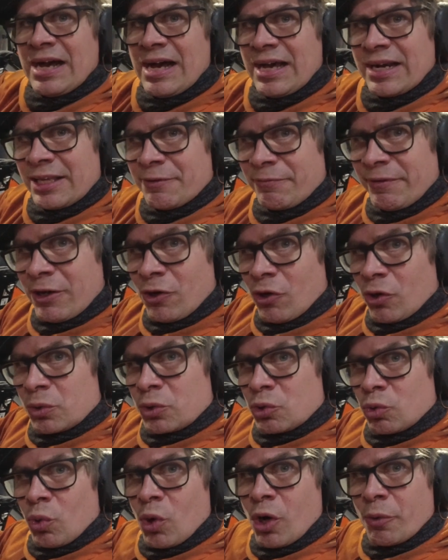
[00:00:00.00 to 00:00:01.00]
and it will go
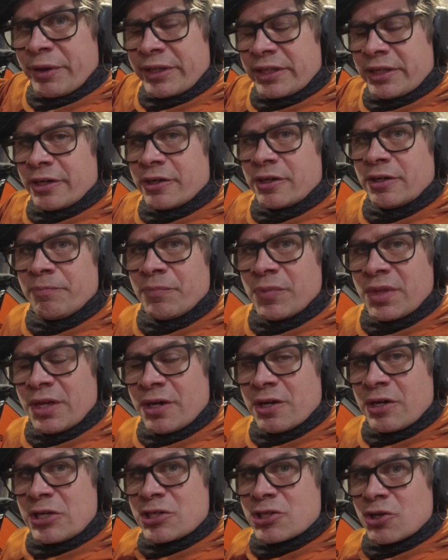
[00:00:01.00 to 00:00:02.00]
through over here
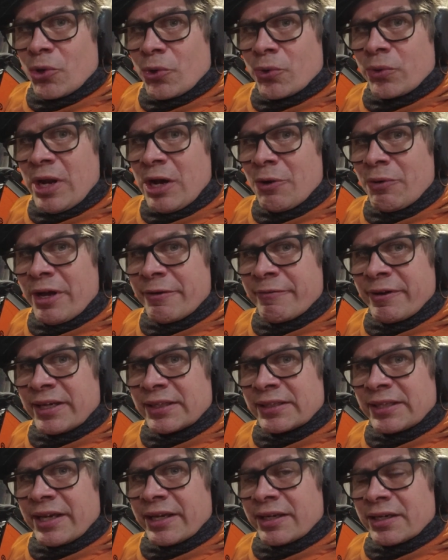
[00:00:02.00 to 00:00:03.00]
so now I
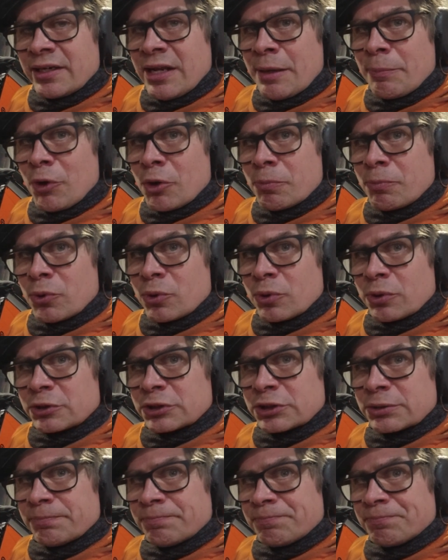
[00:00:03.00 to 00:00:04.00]
will take double
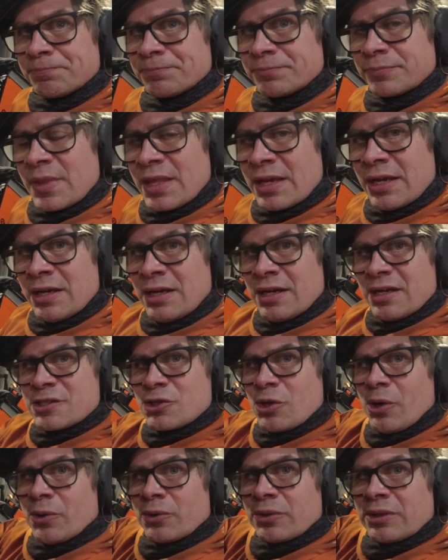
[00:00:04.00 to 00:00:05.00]
pulse
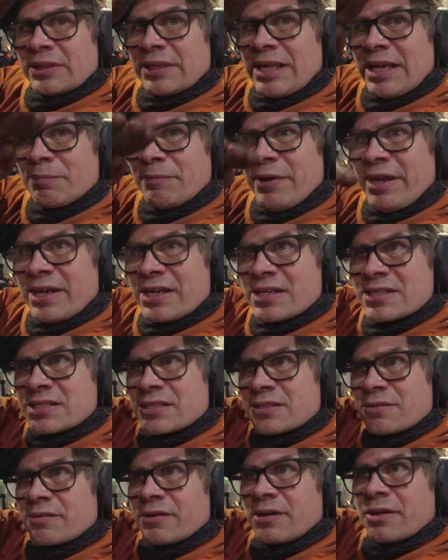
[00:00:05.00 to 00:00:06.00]
so that
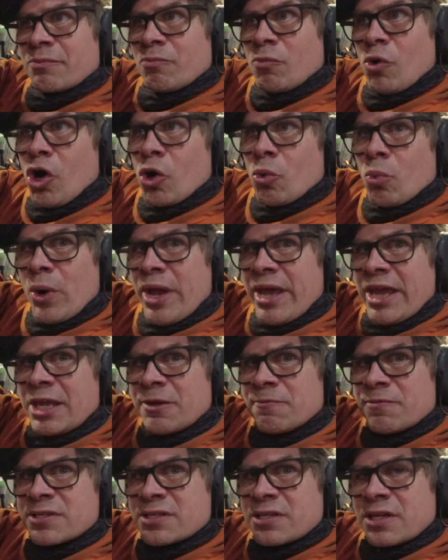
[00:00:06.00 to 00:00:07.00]
makes more
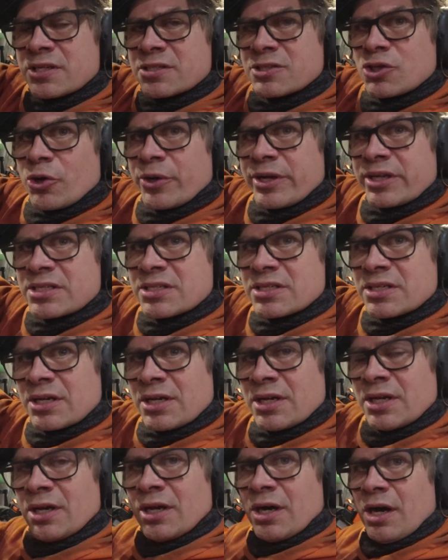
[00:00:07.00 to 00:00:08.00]
waves so it's
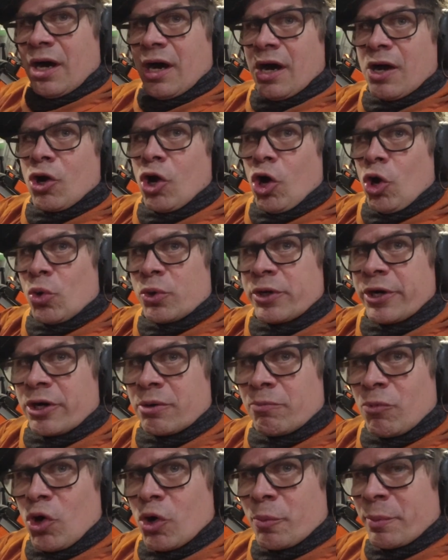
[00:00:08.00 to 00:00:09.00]
a
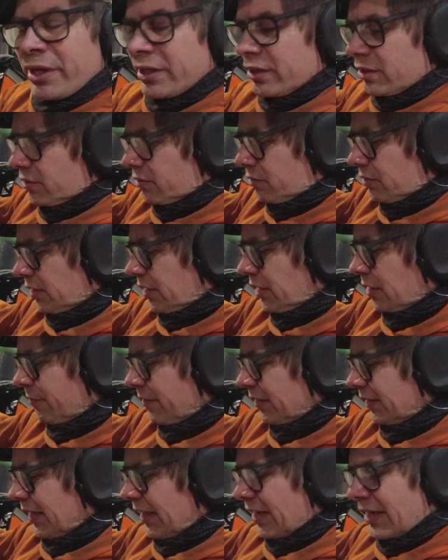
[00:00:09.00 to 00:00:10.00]
colder moment if
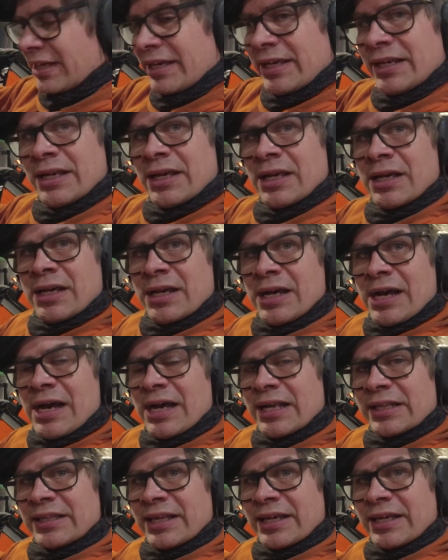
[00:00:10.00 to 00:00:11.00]
we take in
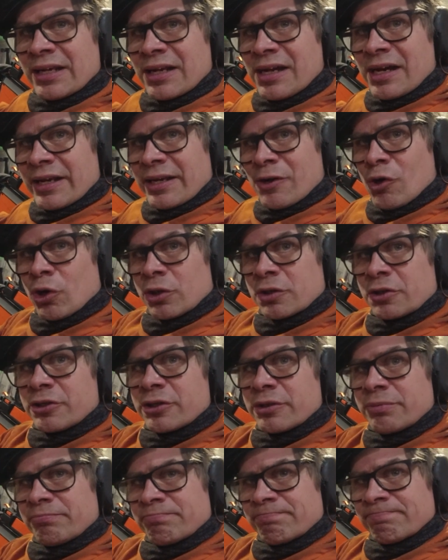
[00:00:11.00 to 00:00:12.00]
and then like
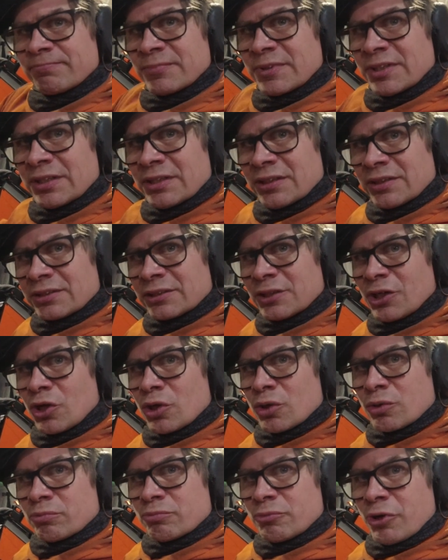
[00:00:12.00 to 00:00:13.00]
hotter
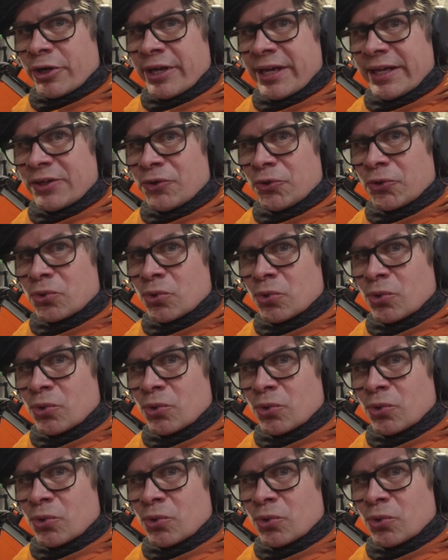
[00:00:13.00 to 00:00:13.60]
so okay, new